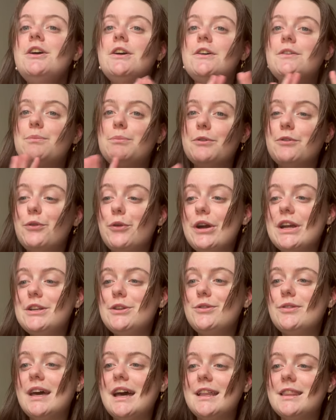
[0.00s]
Before I
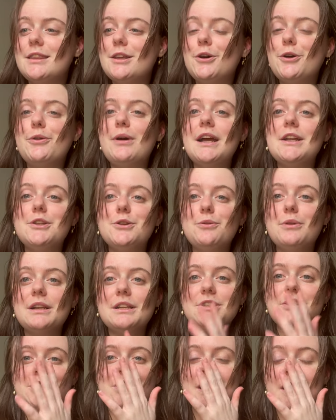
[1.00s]
do that though, I do want to
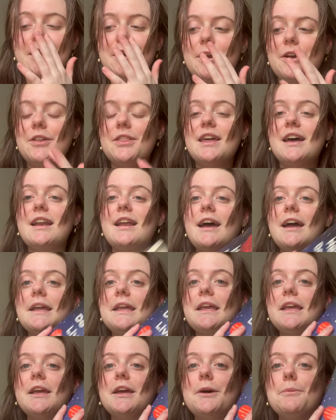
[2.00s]
share that I
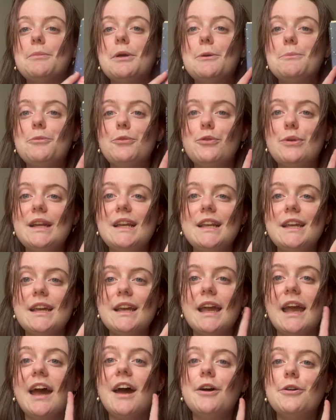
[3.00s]
am reading
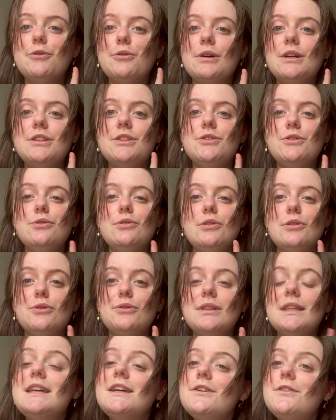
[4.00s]
How Do You
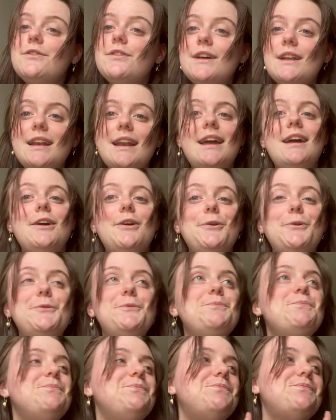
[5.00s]
Live now.
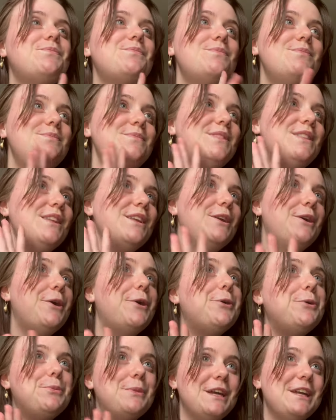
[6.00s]

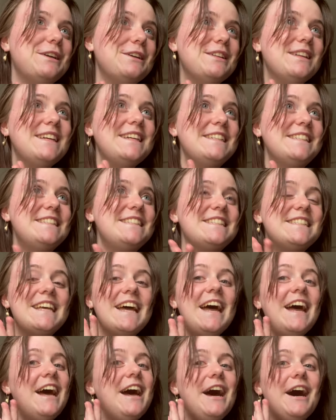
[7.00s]
Oh my goodness.
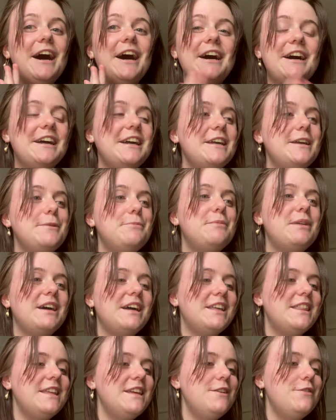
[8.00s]
I'm, I
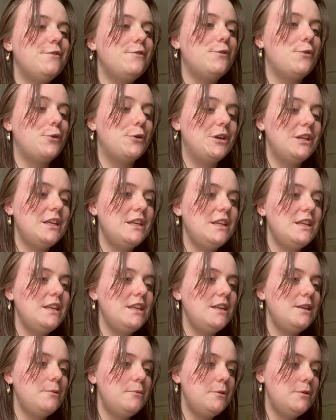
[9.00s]
think,
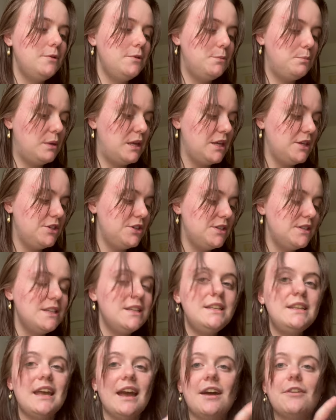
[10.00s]
40 pages
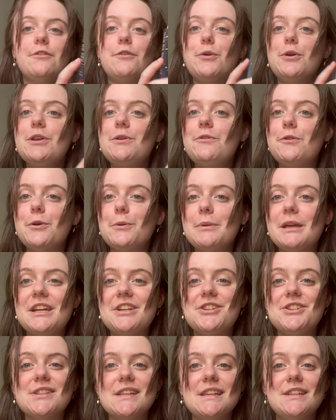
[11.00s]
in? Yeah, 44
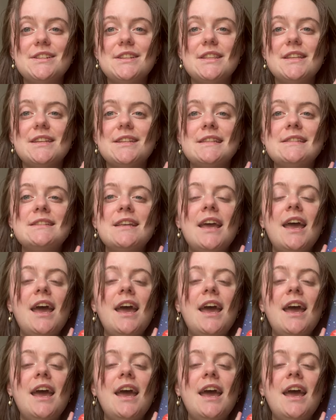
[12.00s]
pages into this.